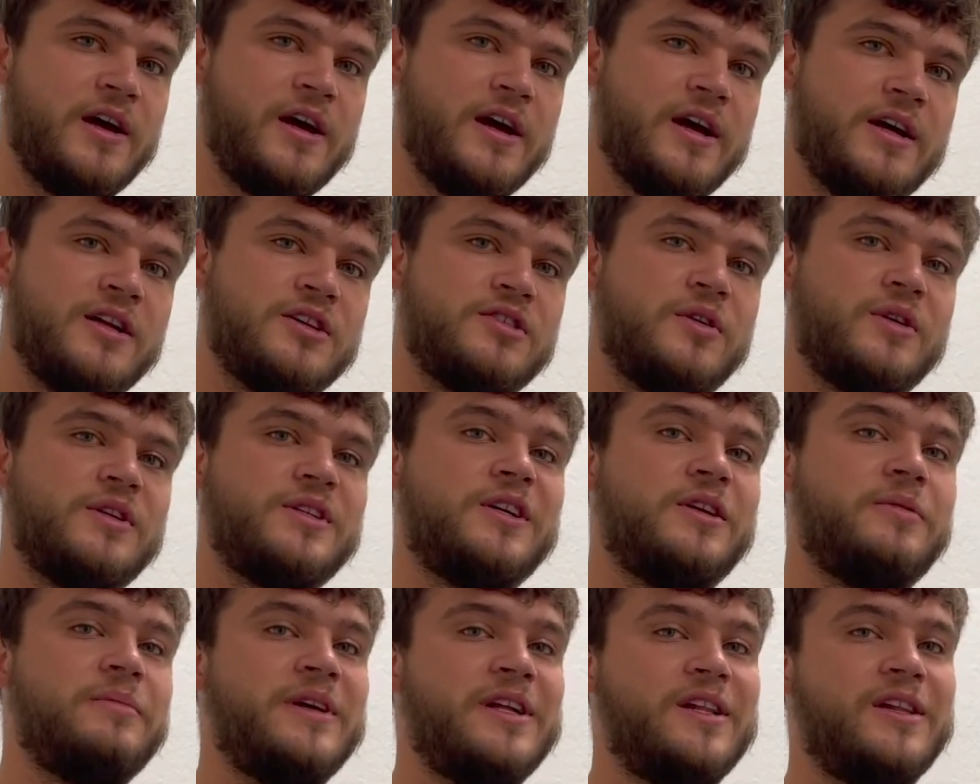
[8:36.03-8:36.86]
So it's
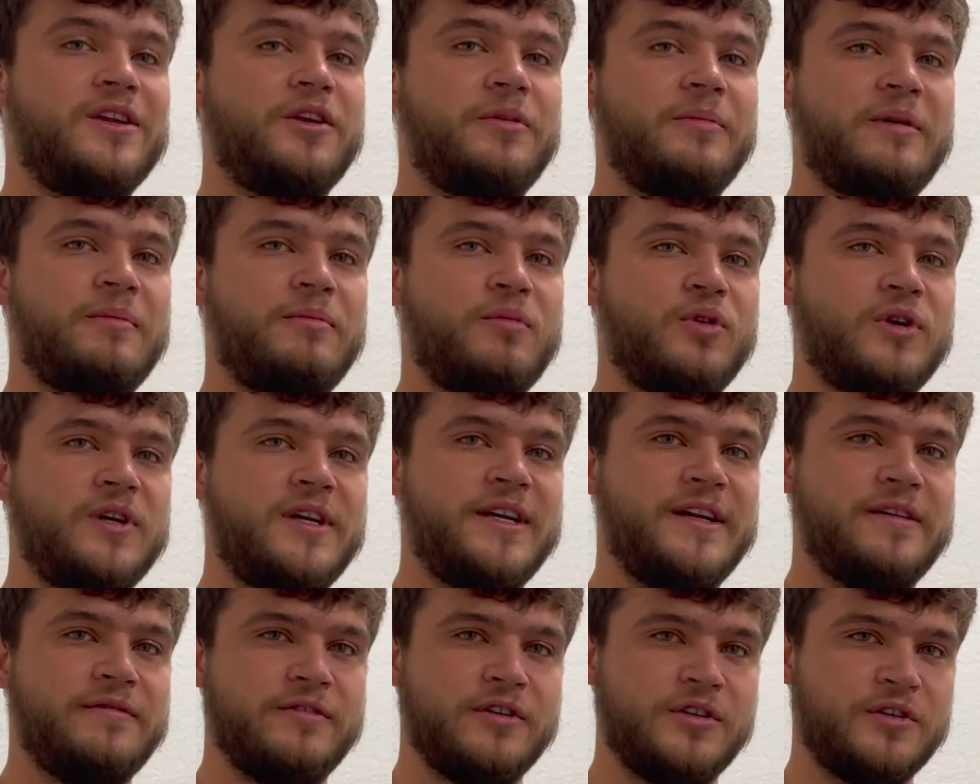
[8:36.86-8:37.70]
going to be a little bit more
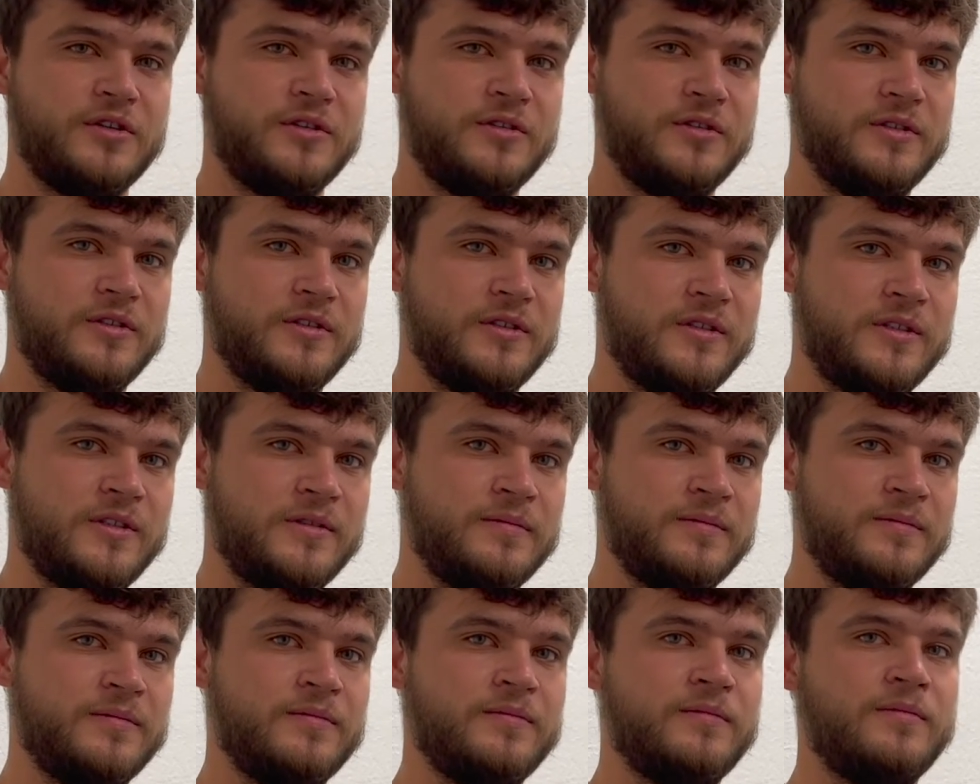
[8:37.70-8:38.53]
difficult.
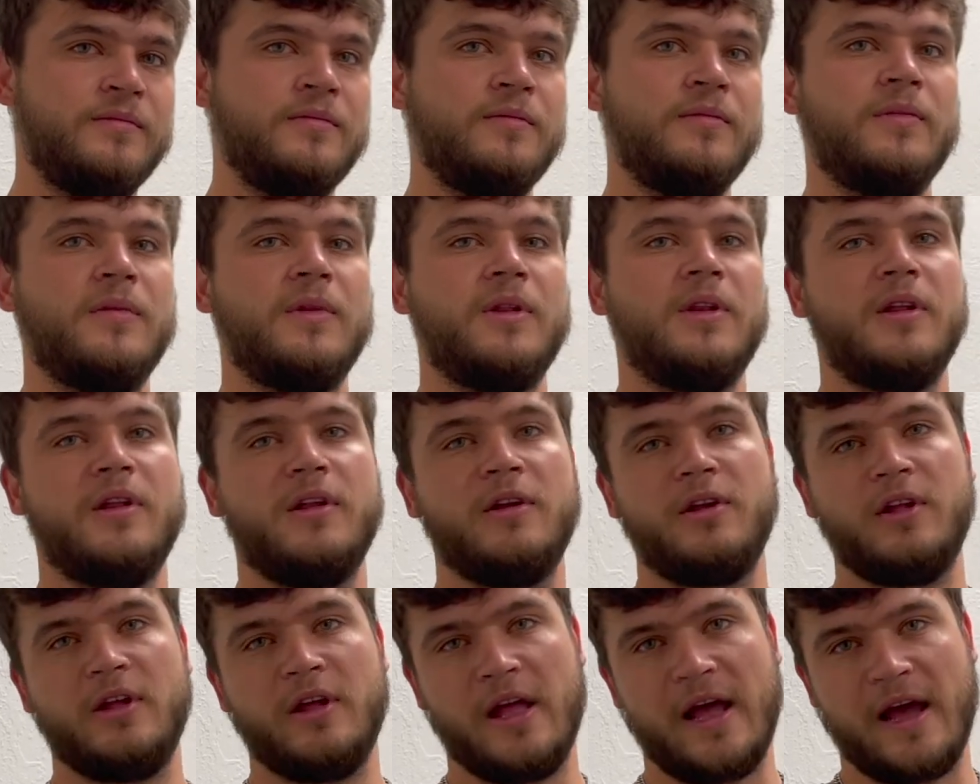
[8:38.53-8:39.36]

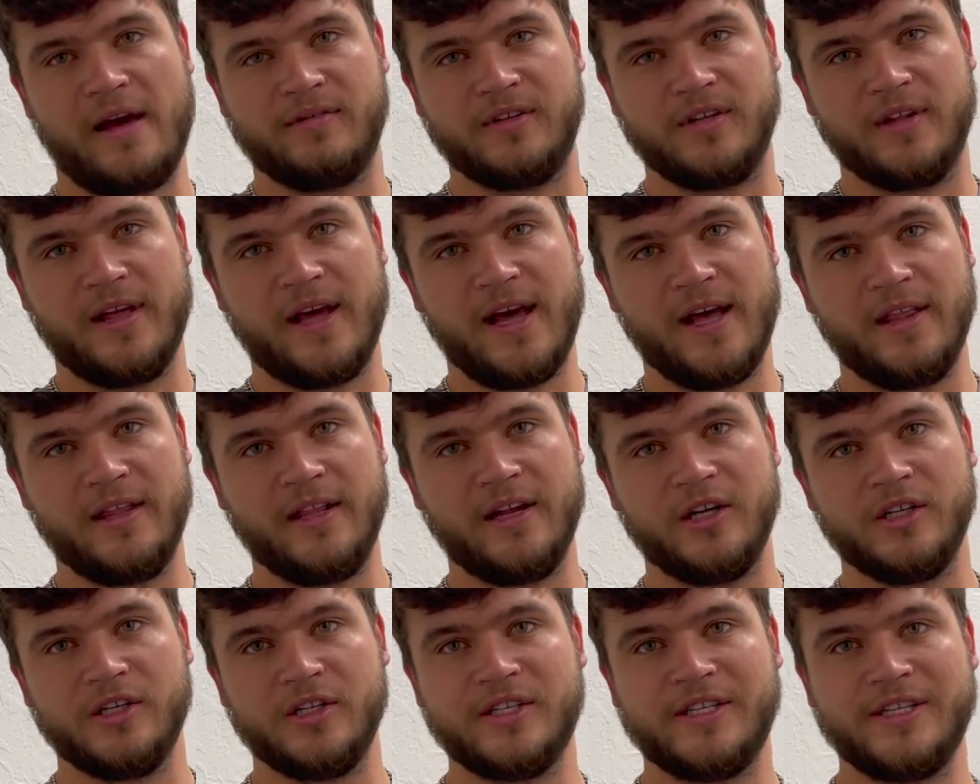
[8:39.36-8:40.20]
After that, there are
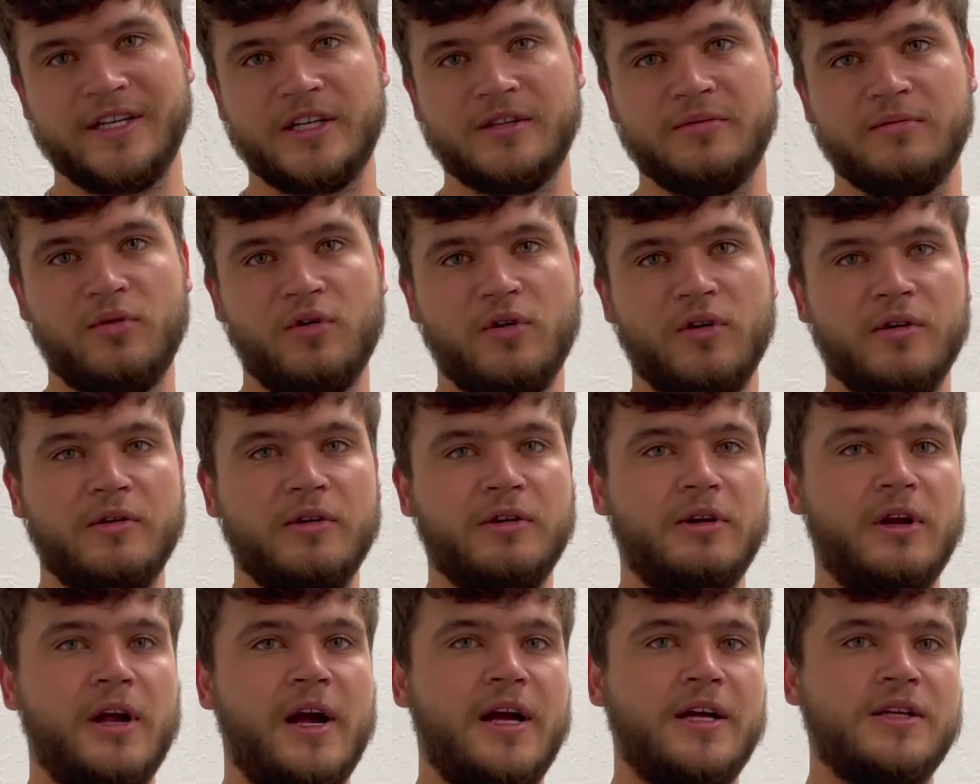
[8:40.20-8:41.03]
6 more,
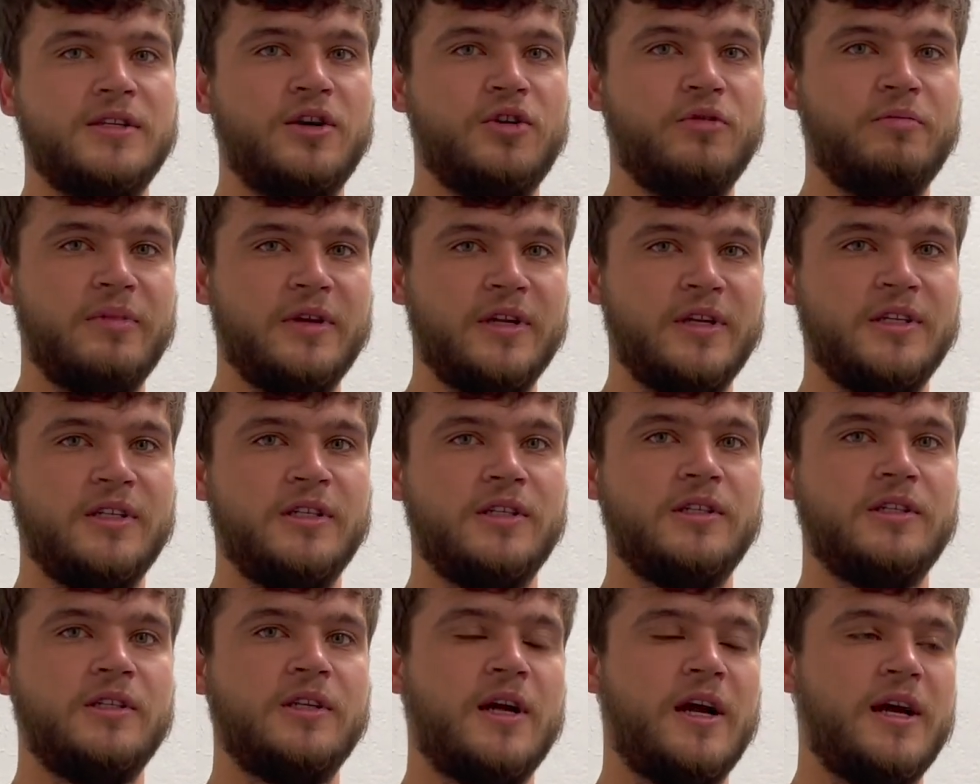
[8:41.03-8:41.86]
eyes open,
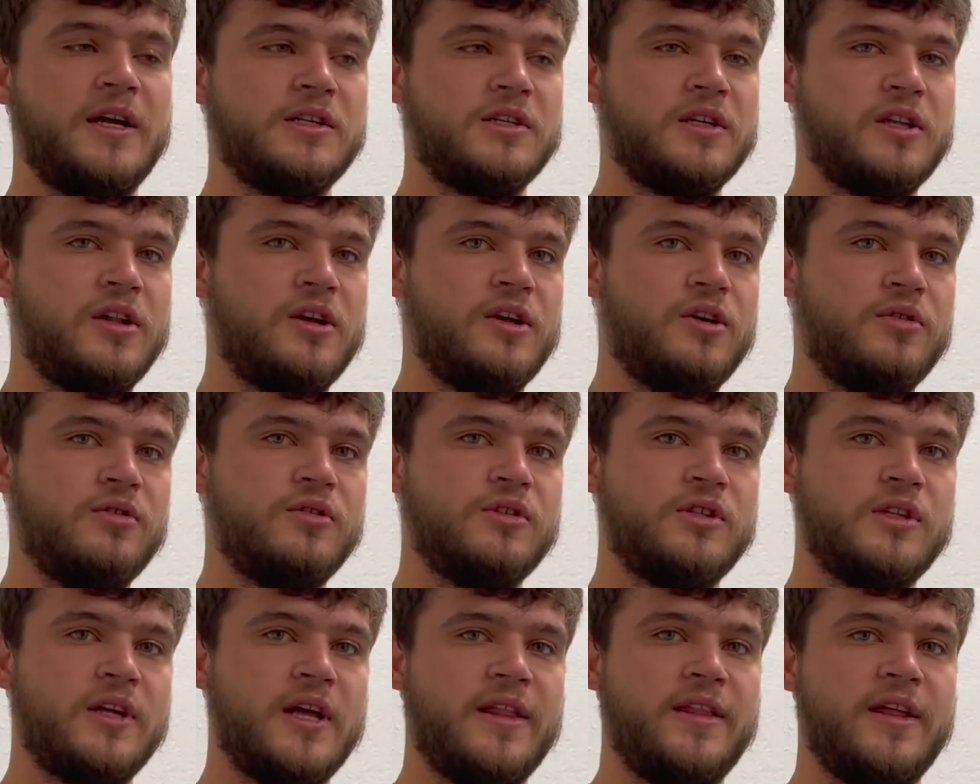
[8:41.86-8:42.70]
eyes closed,
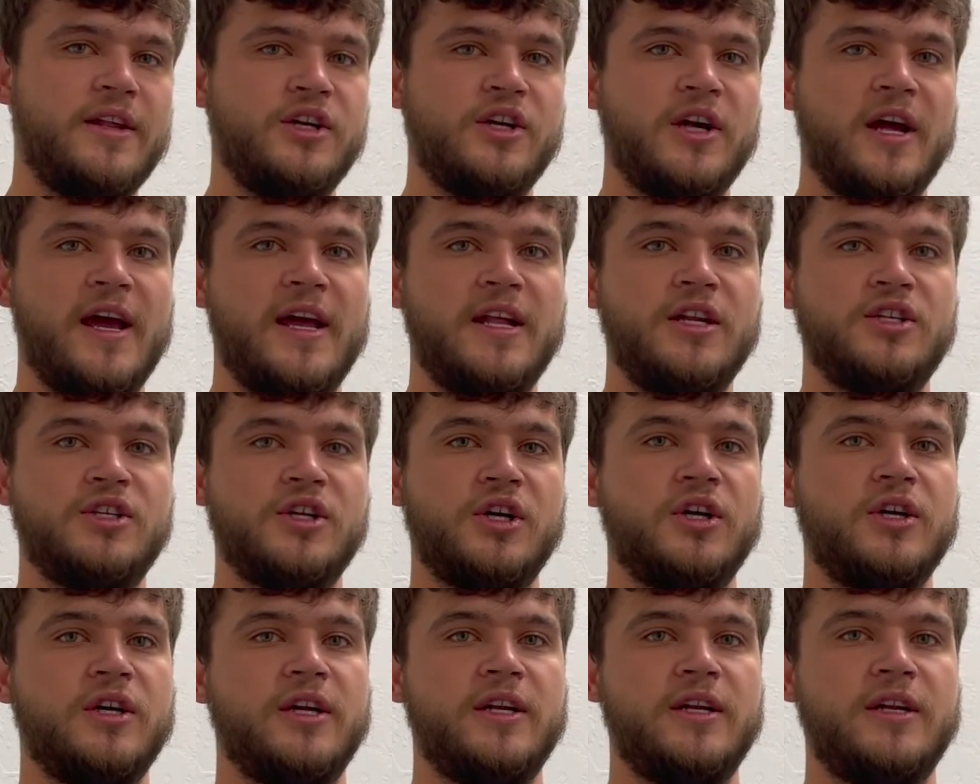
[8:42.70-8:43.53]
and then your head
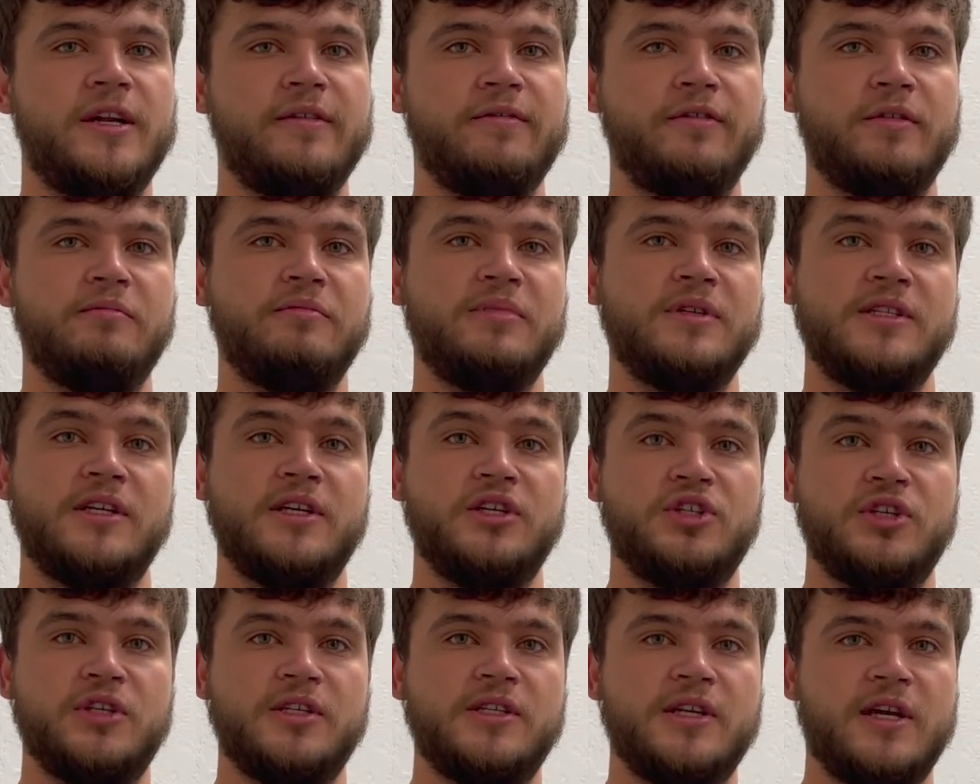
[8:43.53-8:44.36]
turned in different
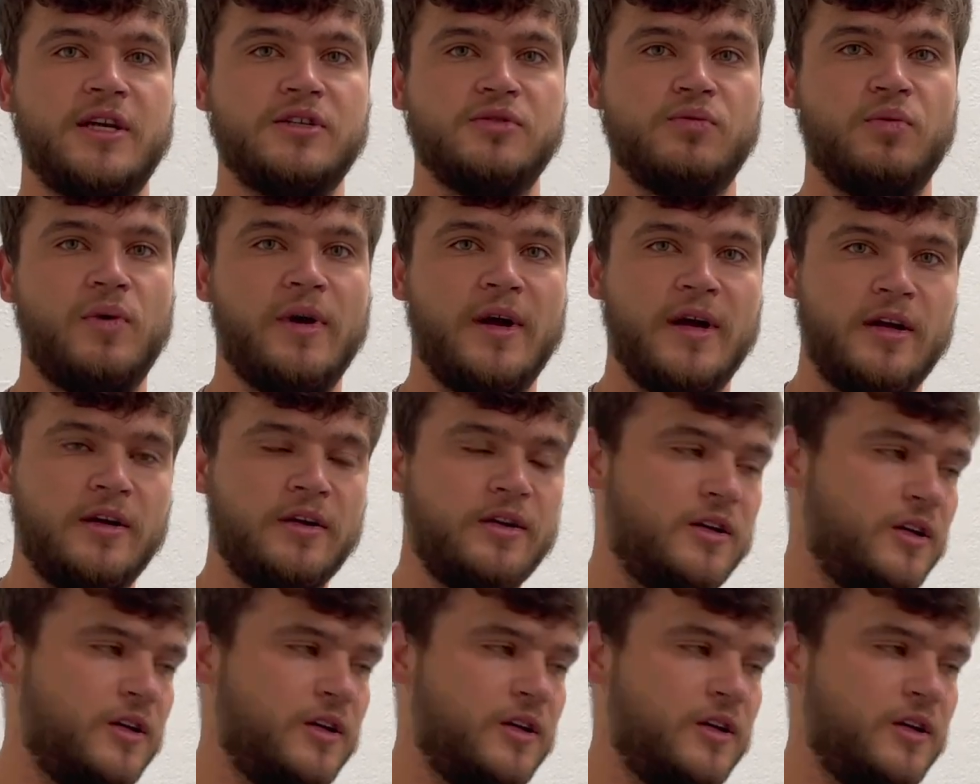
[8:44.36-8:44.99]
positions as well.